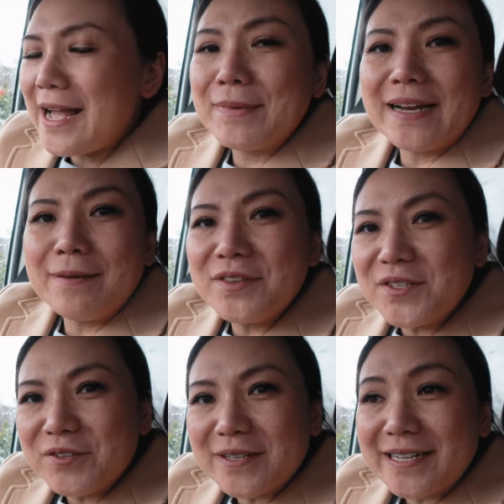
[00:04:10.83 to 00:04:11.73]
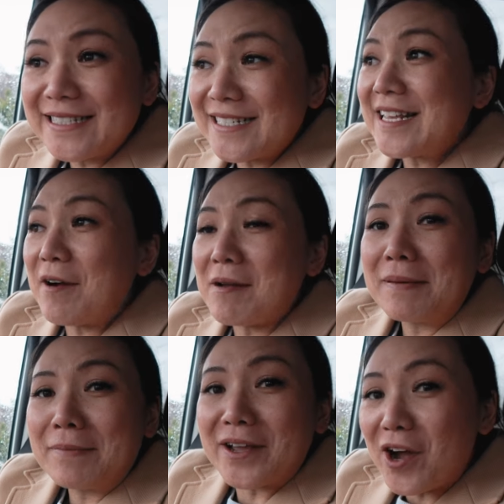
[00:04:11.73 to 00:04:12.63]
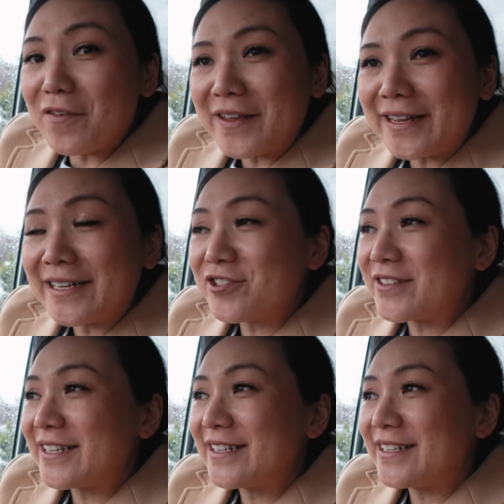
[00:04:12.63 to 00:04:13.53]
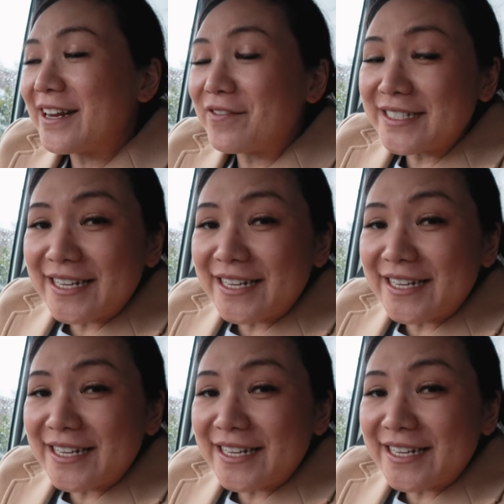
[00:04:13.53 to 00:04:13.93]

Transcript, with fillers: mean, I'm used to it because this is how I make my coffee, and I drink it every